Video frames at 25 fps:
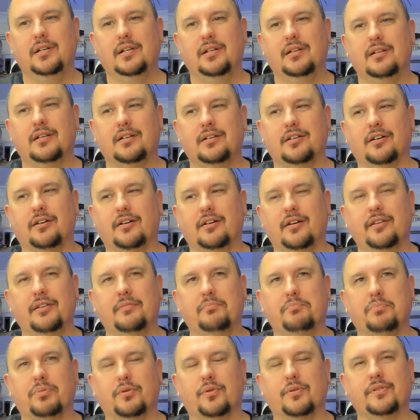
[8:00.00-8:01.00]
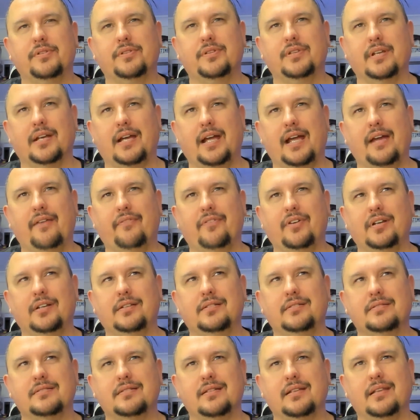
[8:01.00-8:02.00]
the guy that bought the
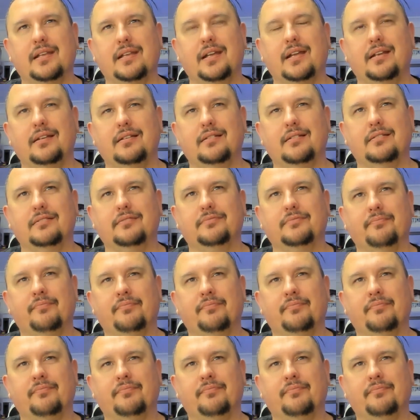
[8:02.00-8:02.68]
Havoc to then